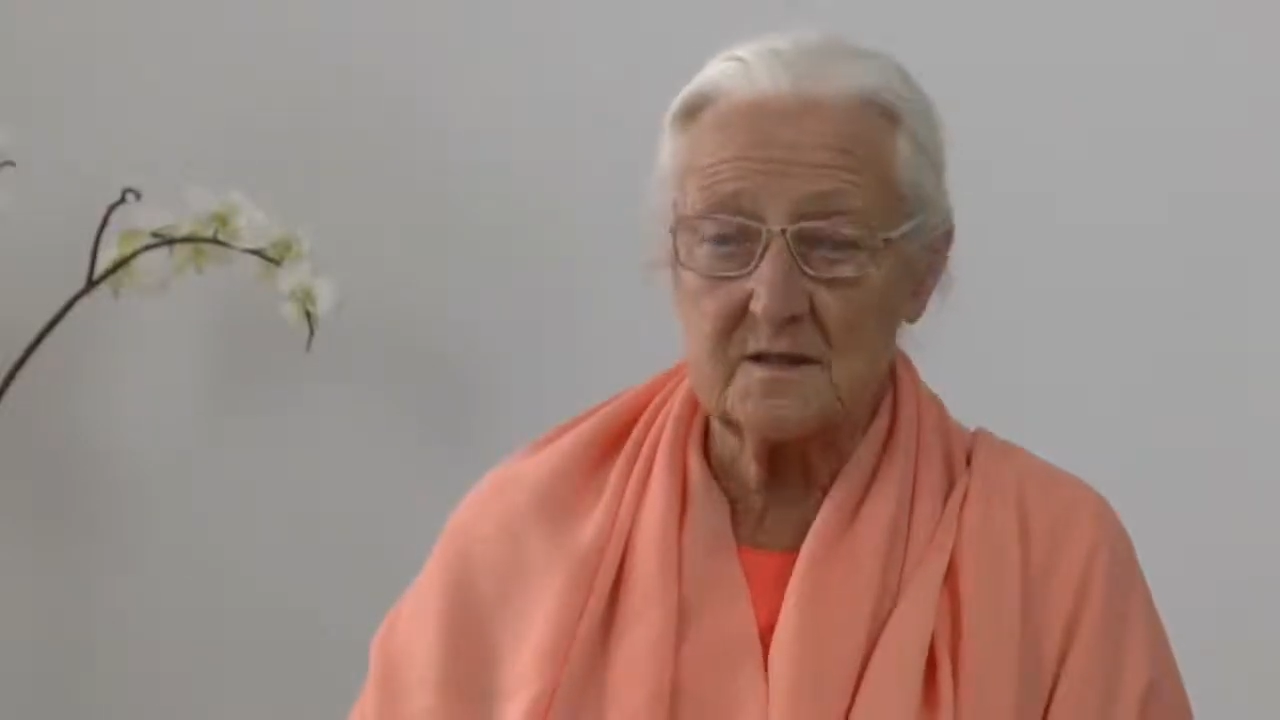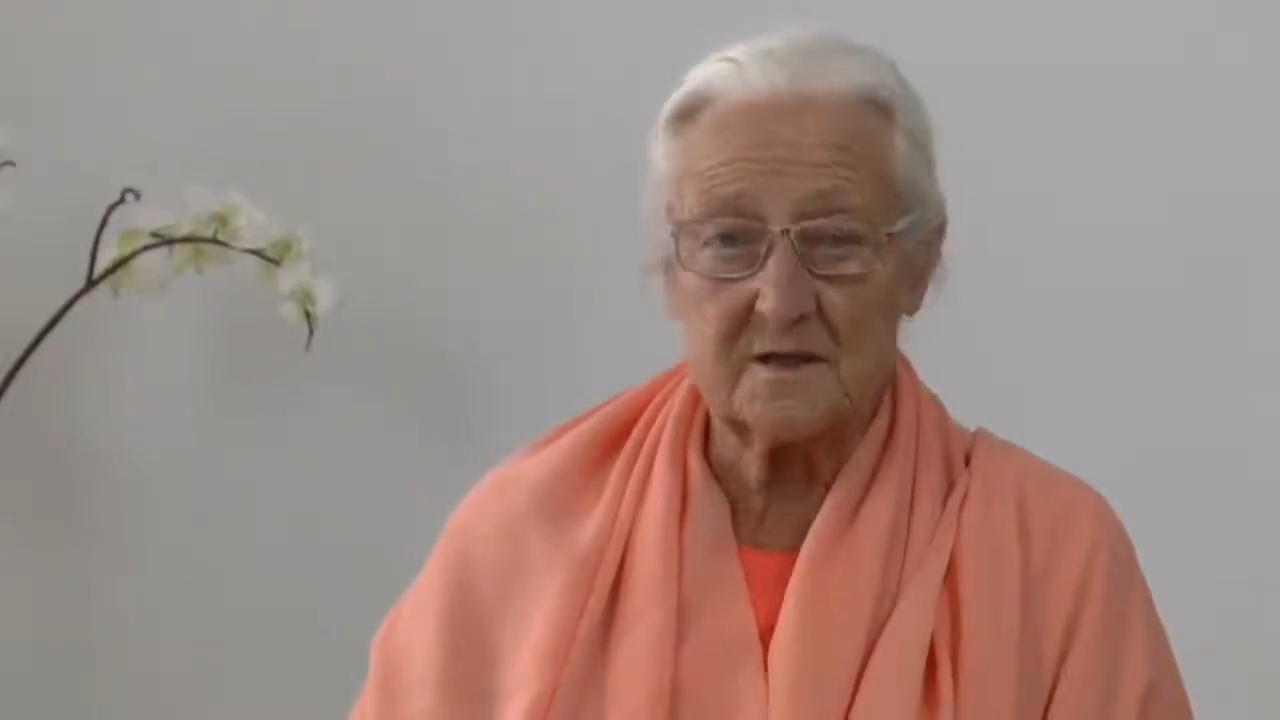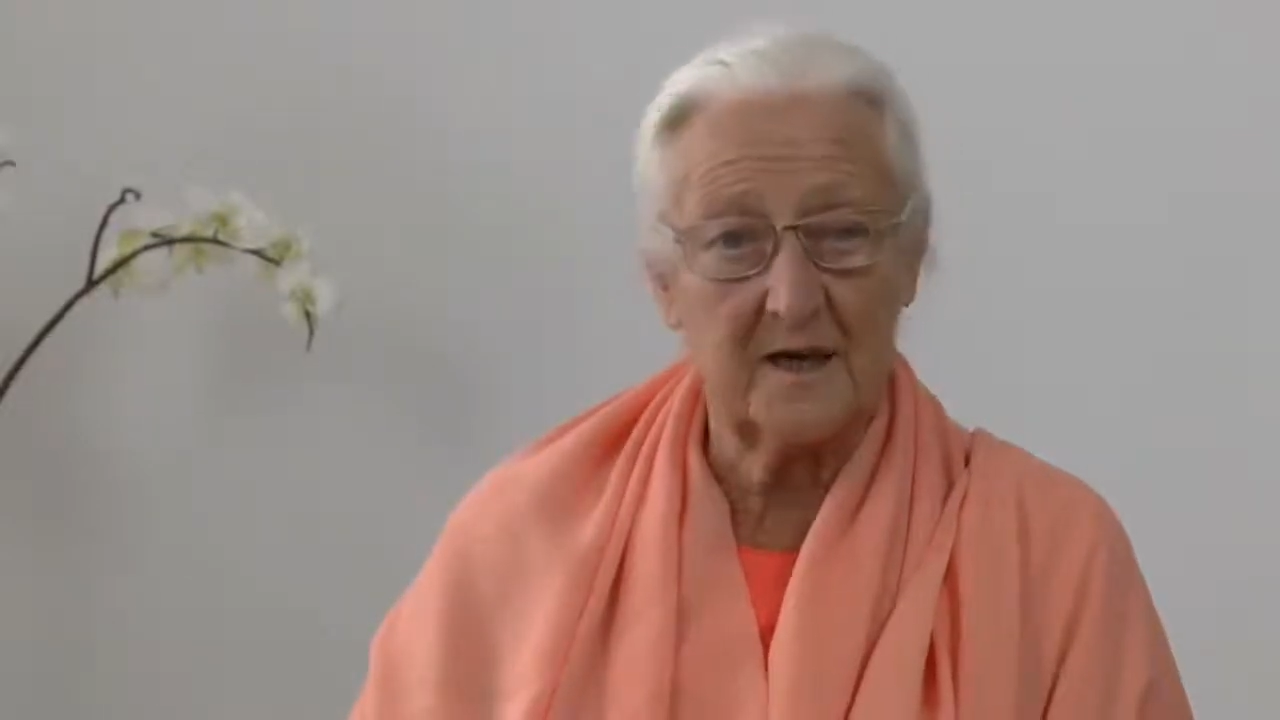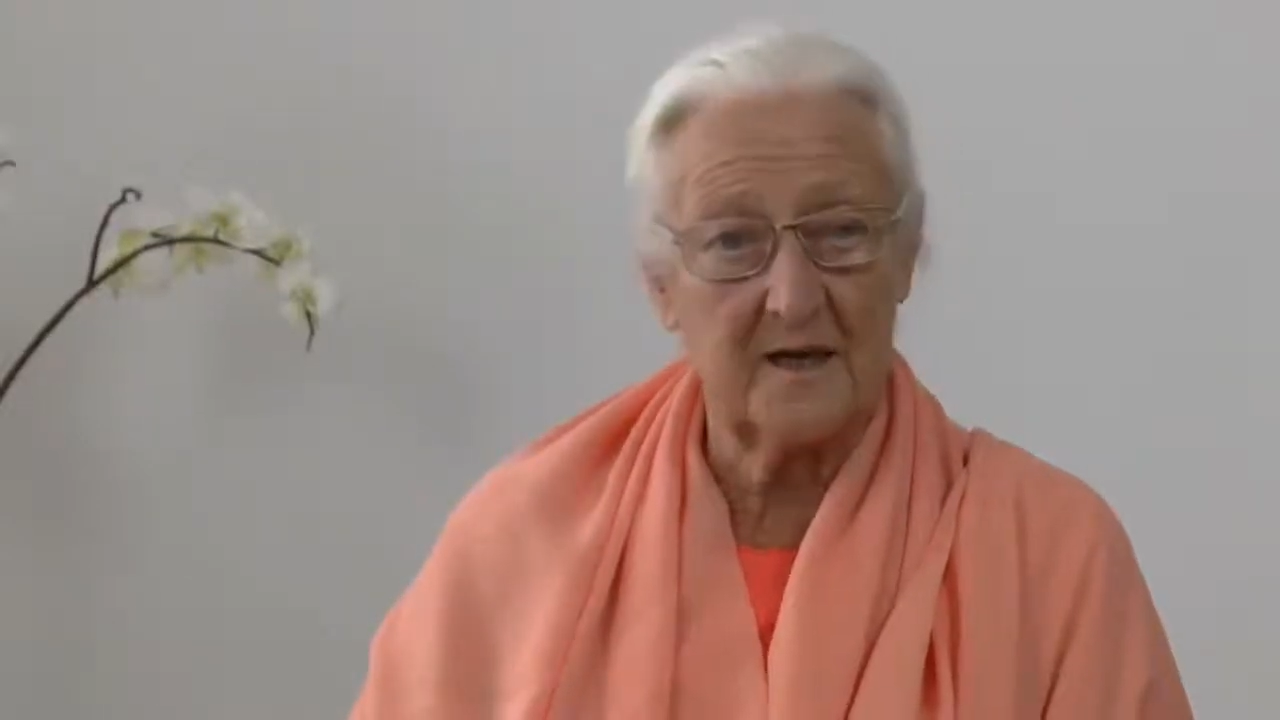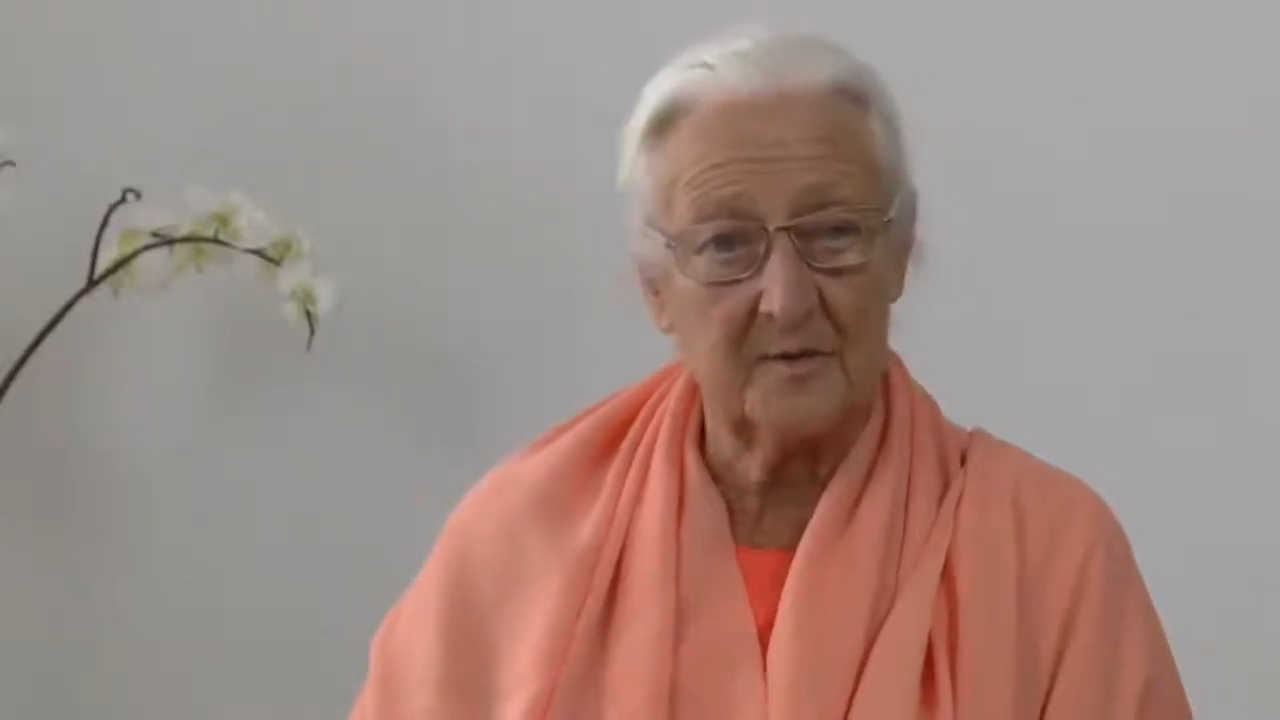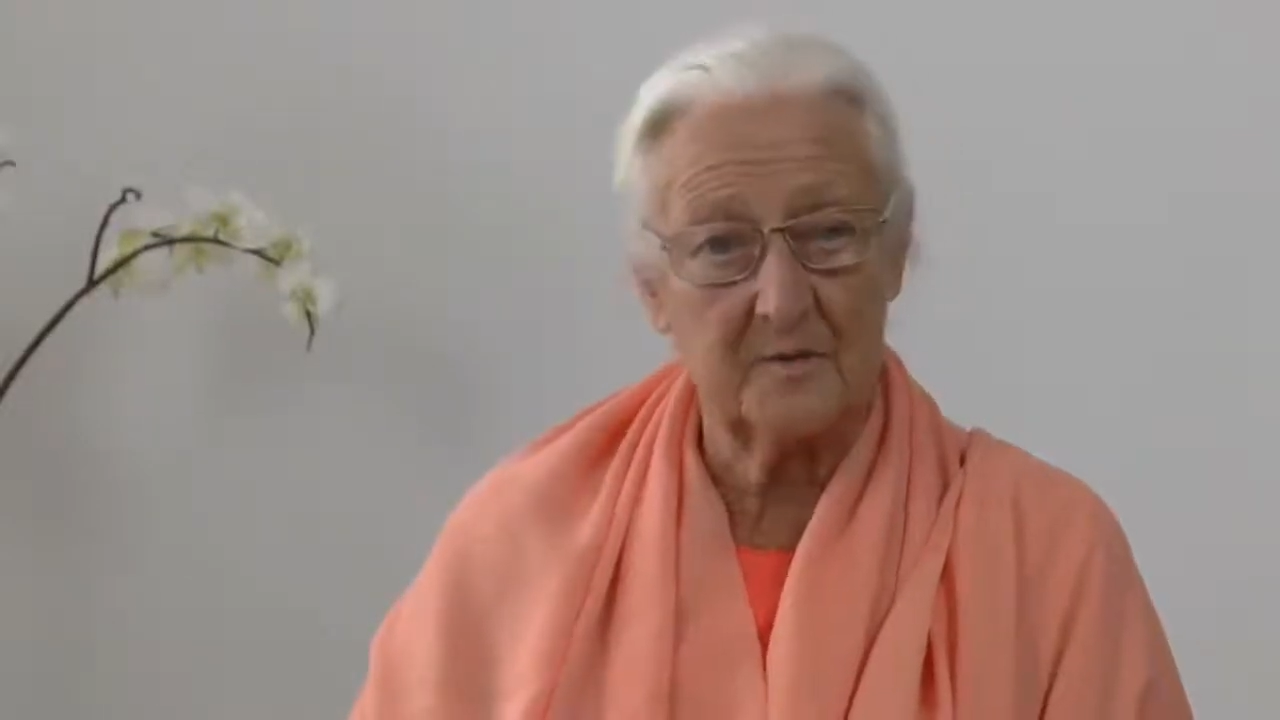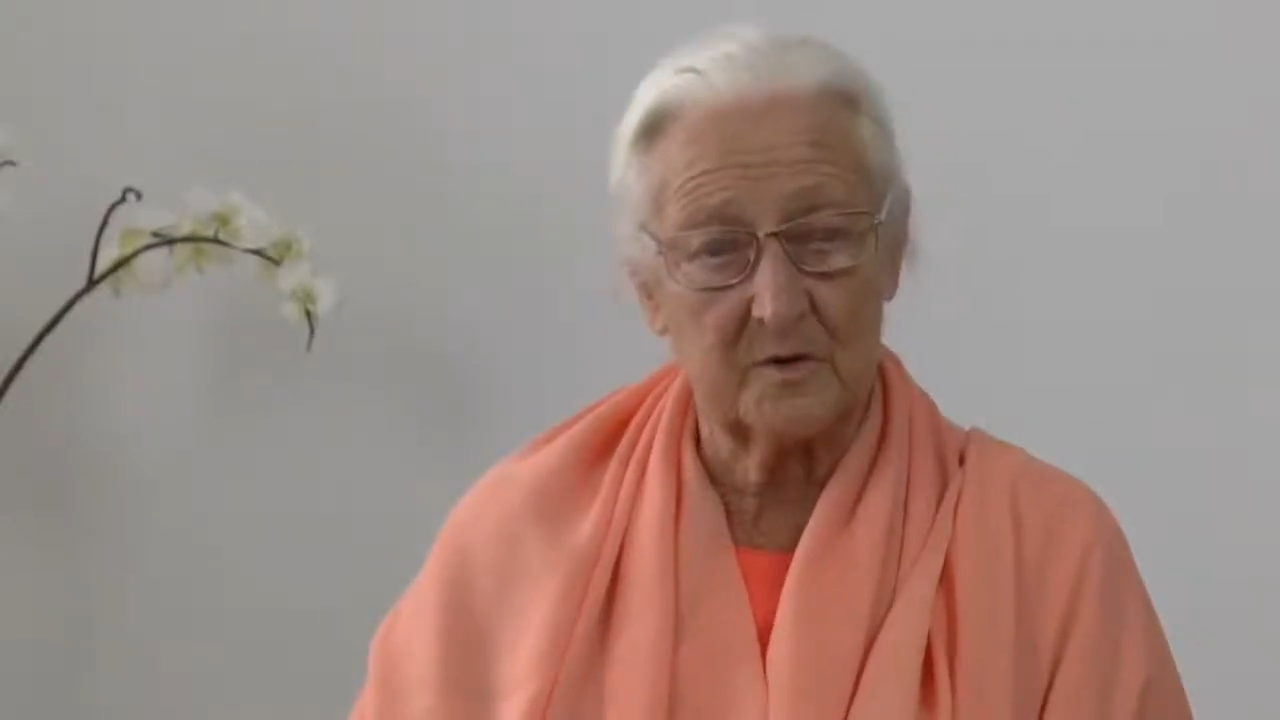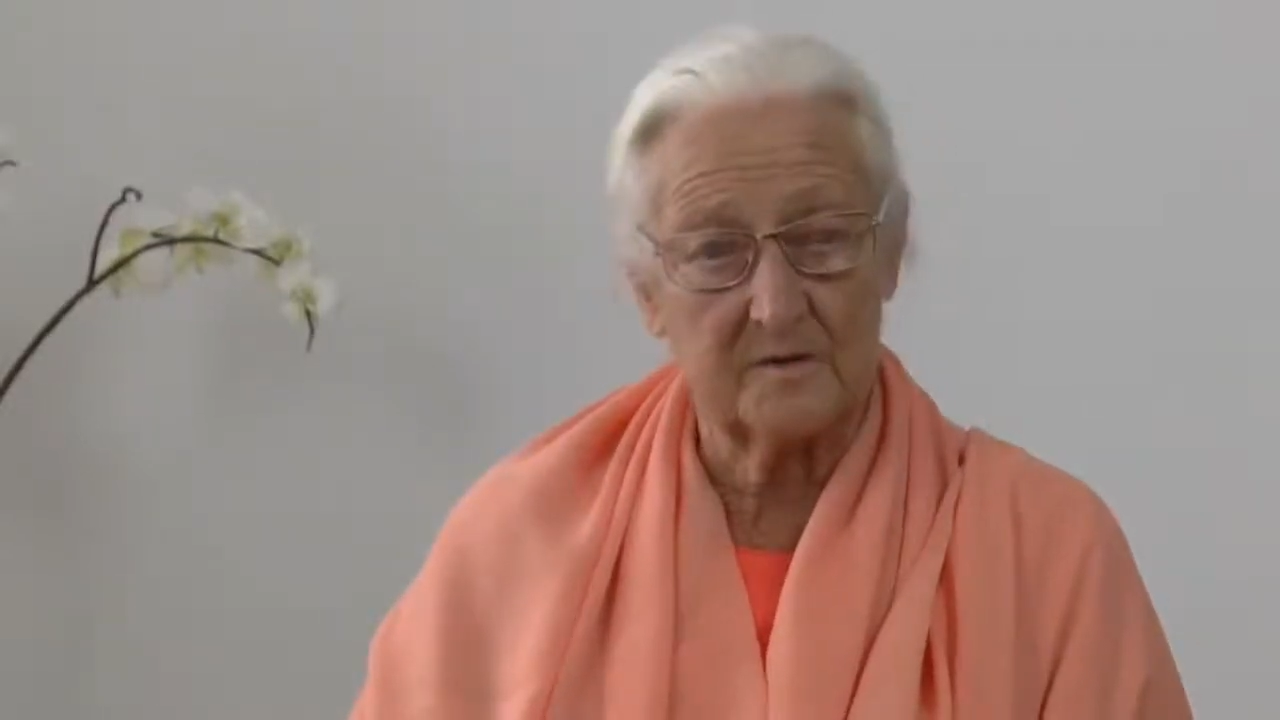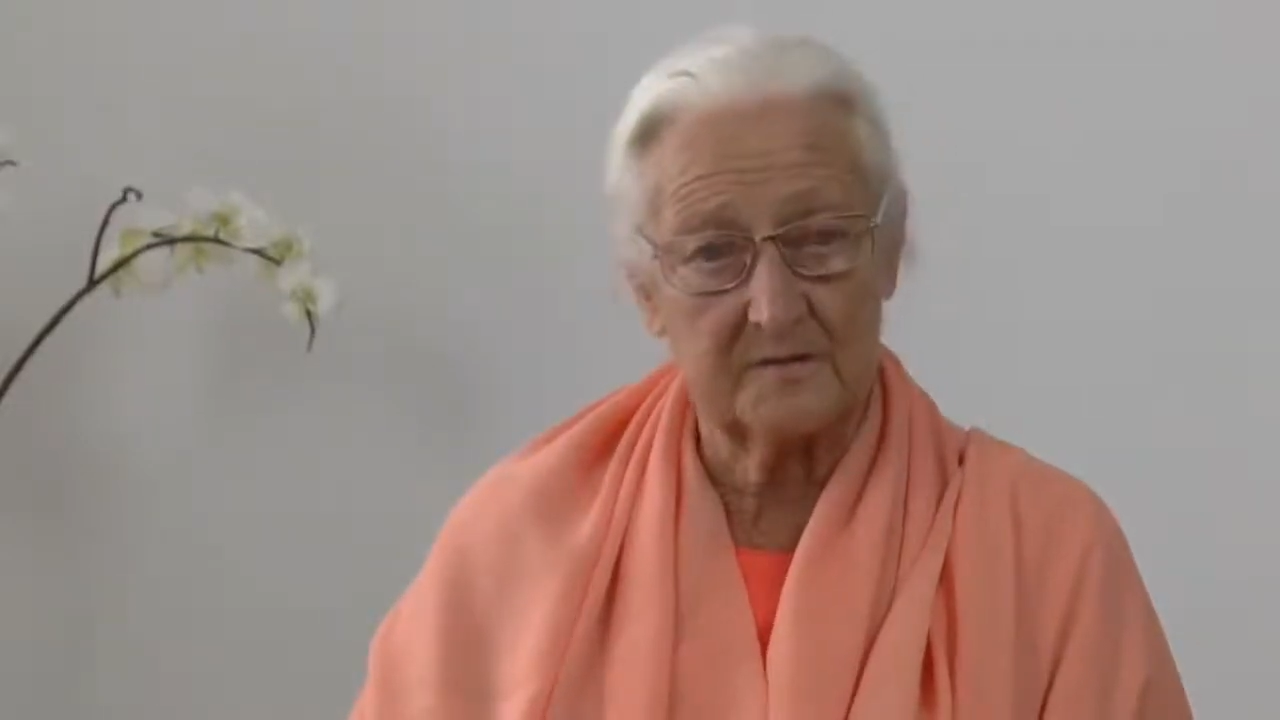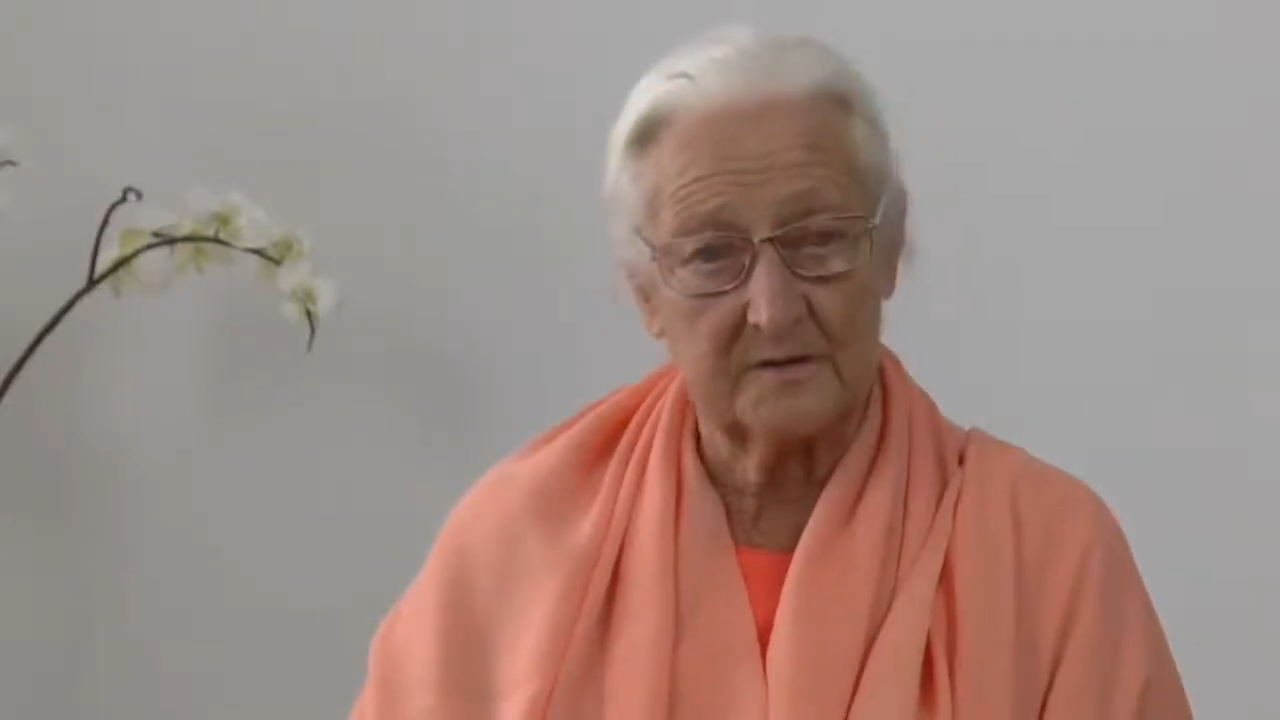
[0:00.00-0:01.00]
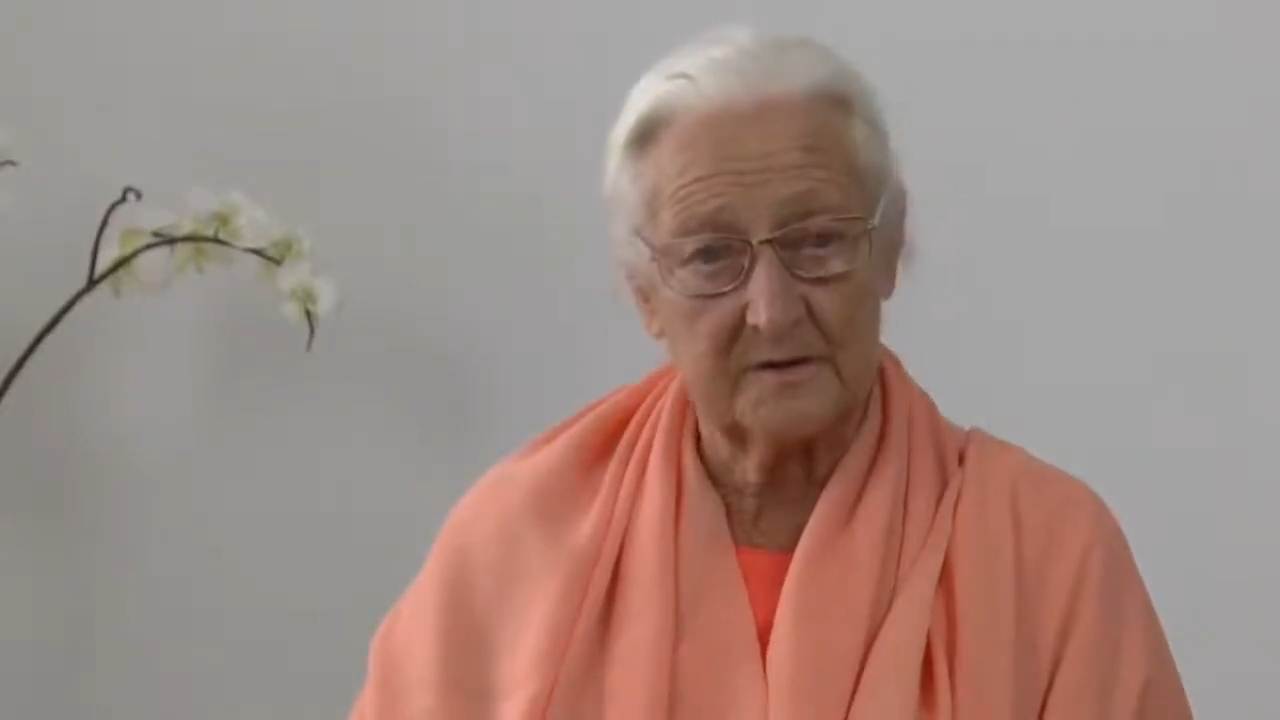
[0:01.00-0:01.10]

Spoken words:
time of